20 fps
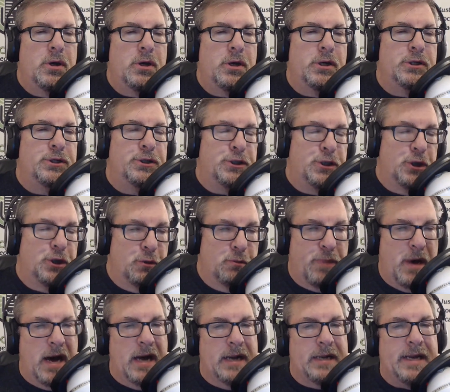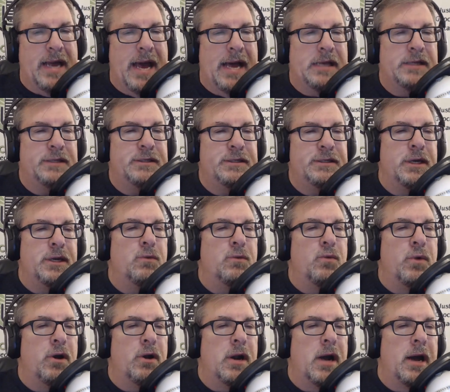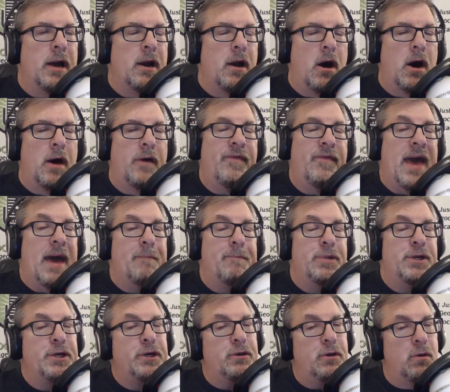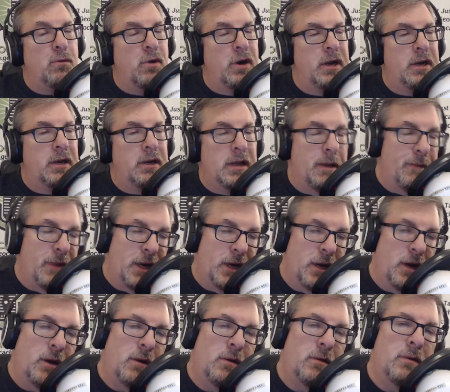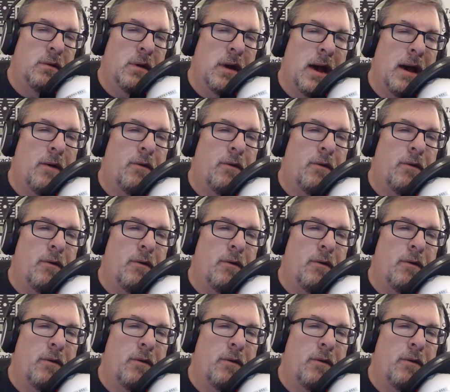consume podcasts and we're not on that particular one, let me know.